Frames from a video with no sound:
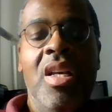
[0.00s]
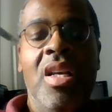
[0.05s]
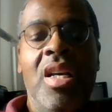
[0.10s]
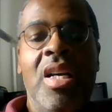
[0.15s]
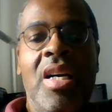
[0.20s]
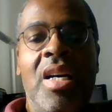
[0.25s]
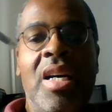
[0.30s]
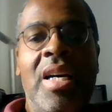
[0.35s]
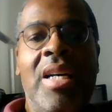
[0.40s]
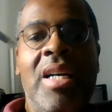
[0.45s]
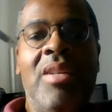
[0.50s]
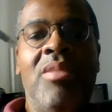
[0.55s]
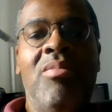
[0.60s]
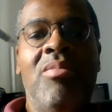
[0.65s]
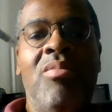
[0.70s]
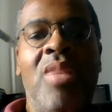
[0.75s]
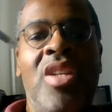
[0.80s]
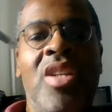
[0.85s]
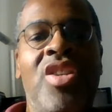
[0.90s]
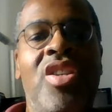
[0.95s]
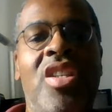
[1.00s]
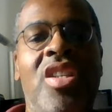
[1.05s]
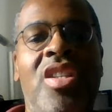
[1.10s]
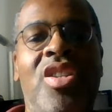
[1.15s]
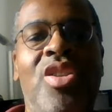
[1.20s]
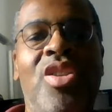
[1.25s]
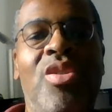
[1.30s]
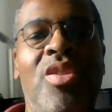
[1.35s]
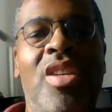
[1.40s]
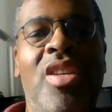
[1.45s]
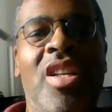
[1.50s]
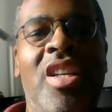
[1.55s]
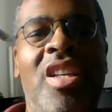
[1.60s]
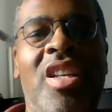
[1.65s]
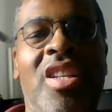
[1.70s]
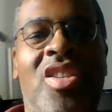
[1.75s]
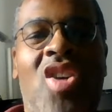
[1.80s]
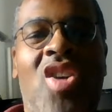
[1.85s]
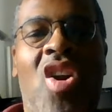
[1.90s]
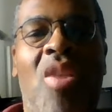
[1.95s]
much disunity,
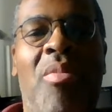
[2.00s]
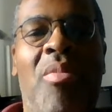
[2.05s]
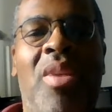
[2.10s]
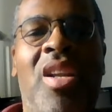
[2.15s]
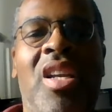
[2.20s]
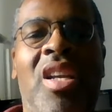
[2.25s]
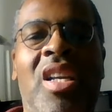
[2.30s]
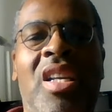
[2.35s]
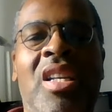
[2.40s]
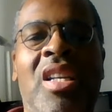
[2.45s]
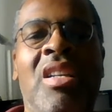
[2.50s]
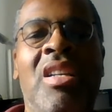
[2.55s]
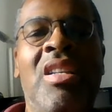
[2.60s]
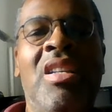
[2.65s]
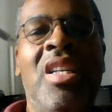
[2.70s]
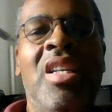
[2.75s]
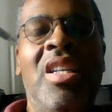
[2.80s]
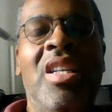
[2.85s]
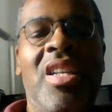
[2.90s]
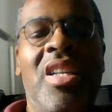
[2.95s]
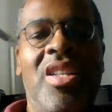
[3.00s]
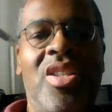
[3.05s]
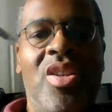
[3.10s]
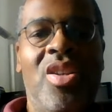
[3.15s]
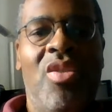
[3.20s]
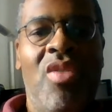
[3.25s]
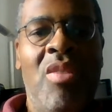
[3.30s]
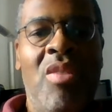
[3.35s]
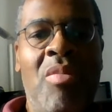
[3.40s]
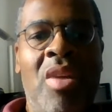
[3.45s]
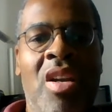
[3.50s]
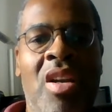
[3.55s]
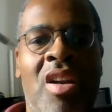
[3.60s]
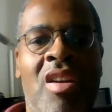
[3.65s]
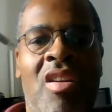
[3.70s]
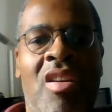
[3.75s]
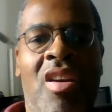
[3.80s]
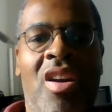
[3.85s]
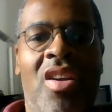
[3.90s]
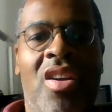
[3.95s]
disharmony, disagreement in
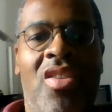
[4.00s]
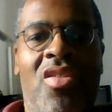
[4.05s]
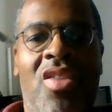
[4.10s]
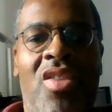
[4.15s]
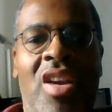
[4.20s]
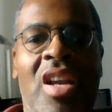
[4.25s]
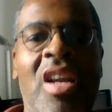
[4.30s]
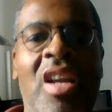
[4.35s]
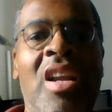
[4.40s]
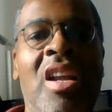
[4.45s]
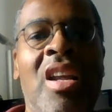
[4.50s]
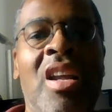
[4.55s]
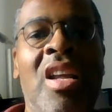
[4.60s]
our country.